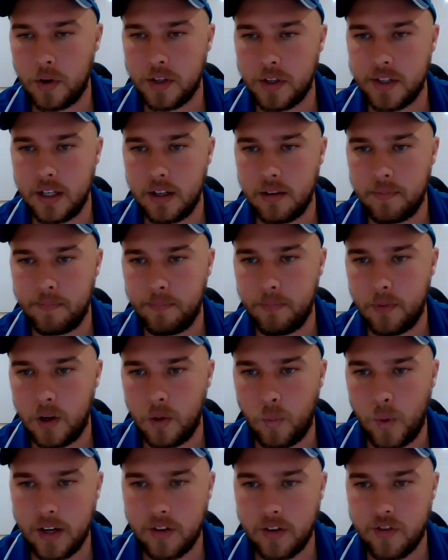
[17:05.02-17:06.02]
to see a
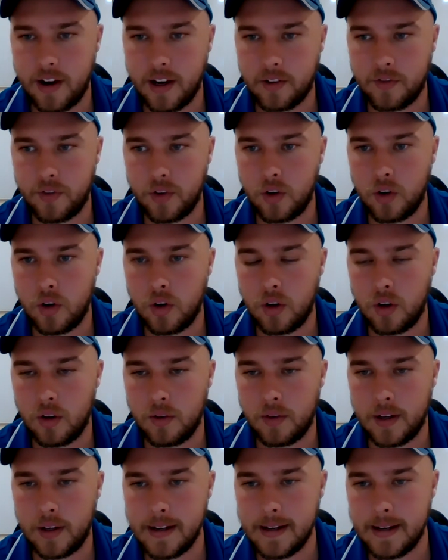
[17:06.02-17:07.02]
wet track for
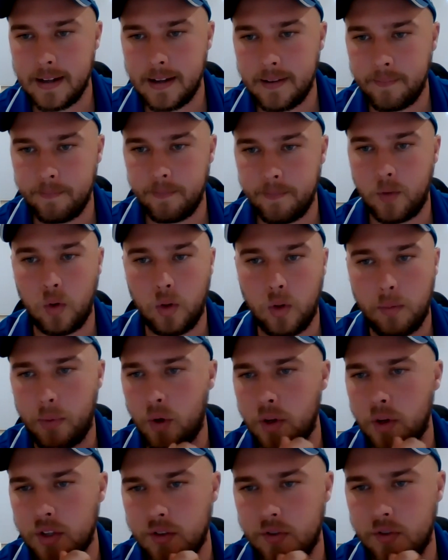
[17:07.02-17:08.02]
her. All the
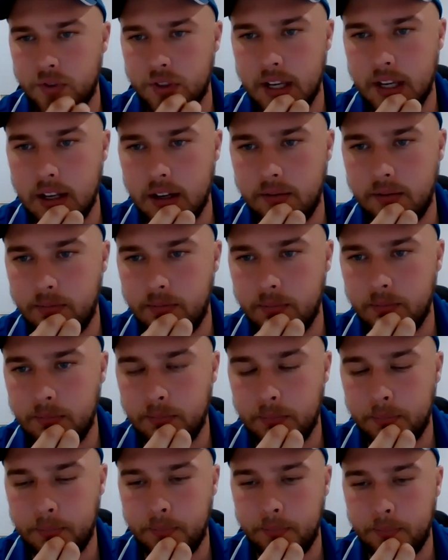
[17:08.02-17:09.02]
boys have said
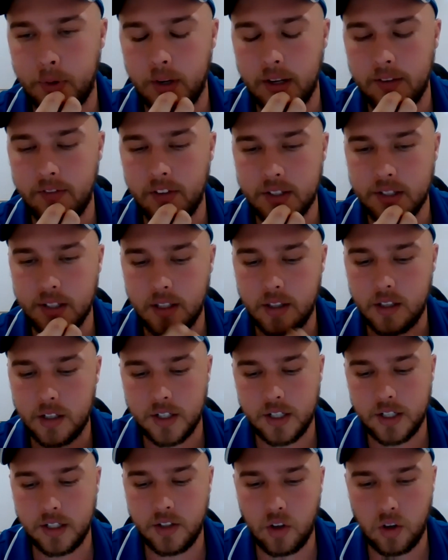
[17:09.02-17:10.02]
previously that
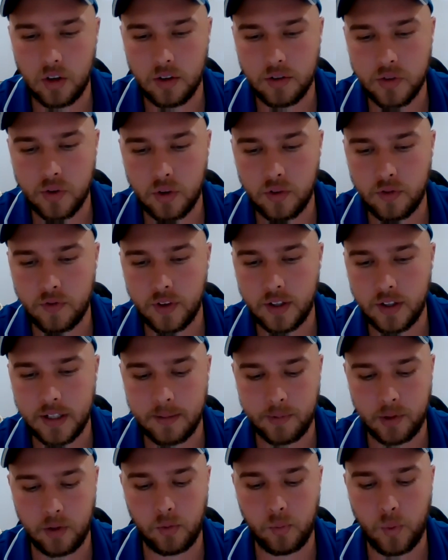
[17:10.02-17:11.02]
she's not sort of
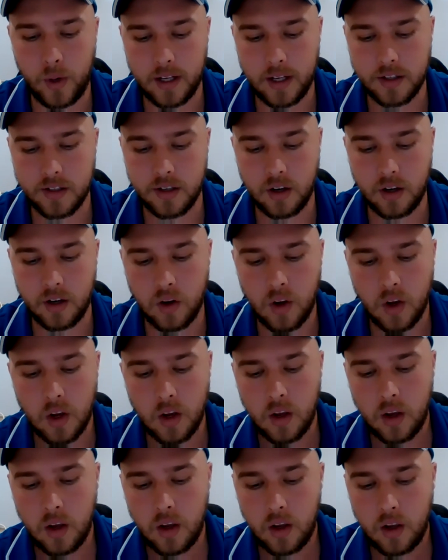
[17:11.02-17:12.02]
adept on wet. So
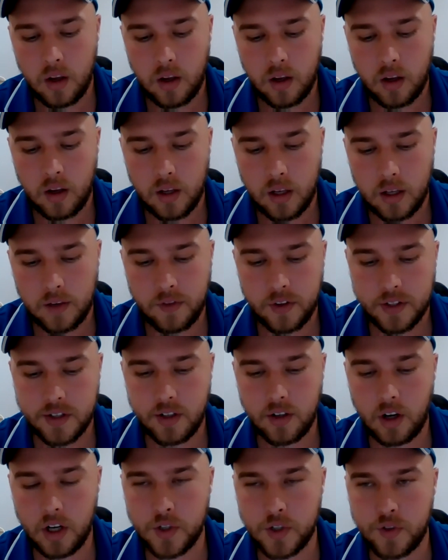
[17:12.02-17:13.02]
if it's a
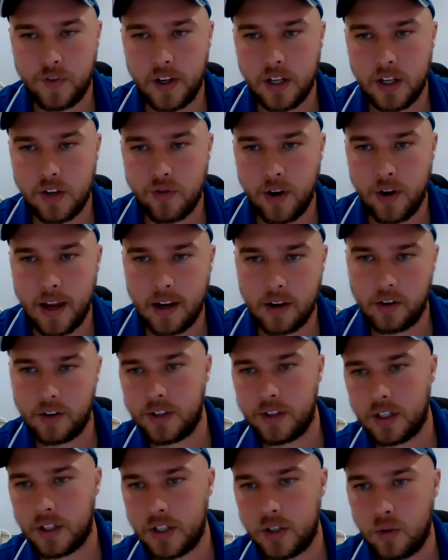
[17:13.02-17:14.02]
nice, fair track, I
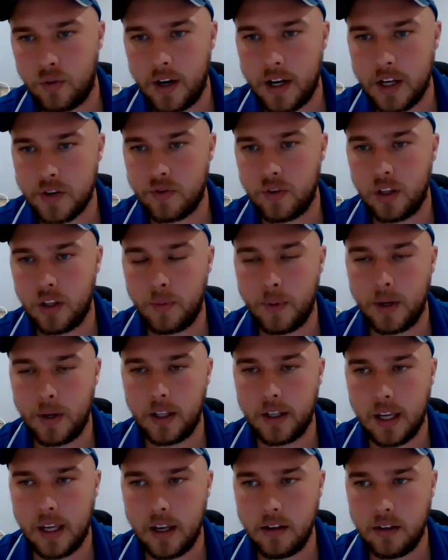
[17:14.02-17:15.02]
think she'll race really well
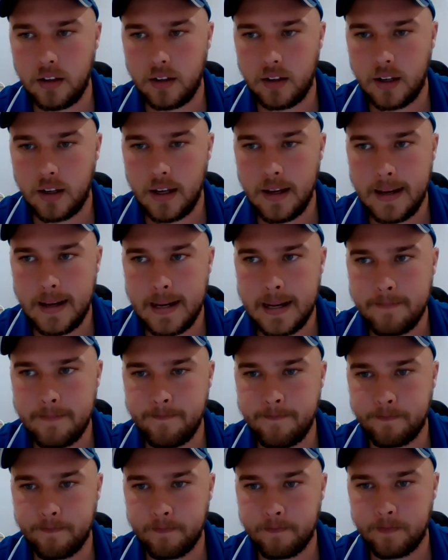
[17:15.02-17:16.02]
again,
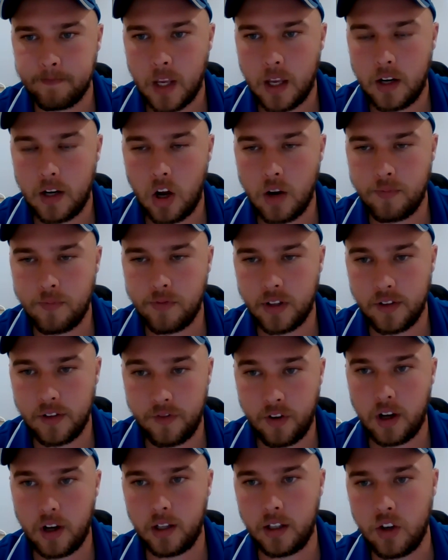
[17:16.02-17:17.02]
and hopefully
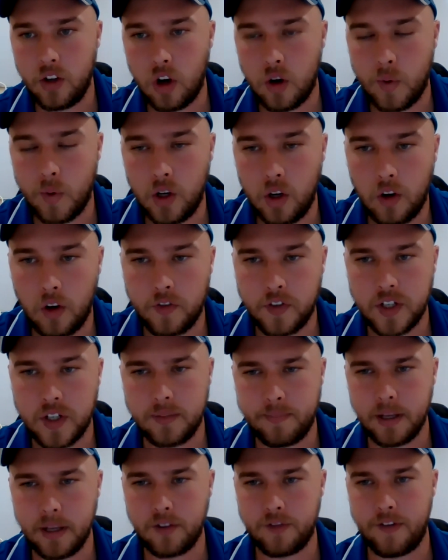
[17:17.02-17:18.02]
finally knock one off. She's a
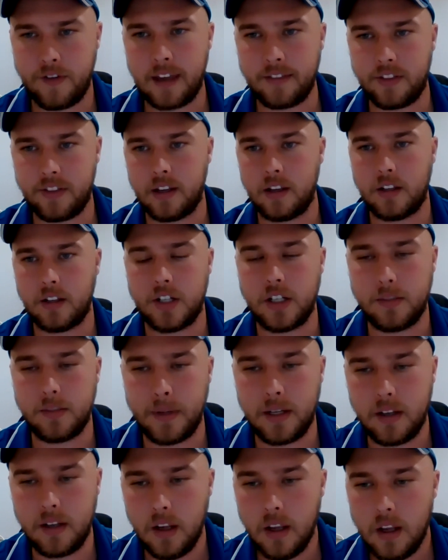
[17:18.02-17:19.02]
big fat thing, and she's
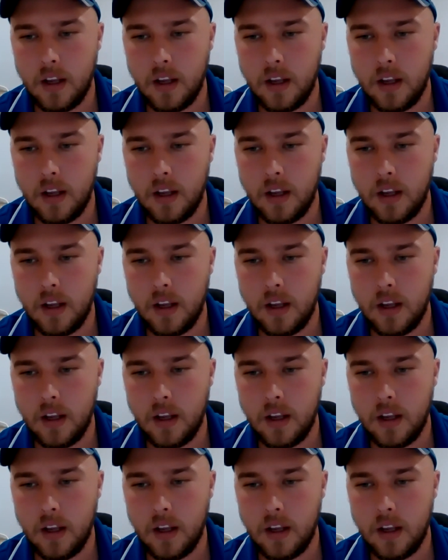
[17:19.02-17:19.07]
been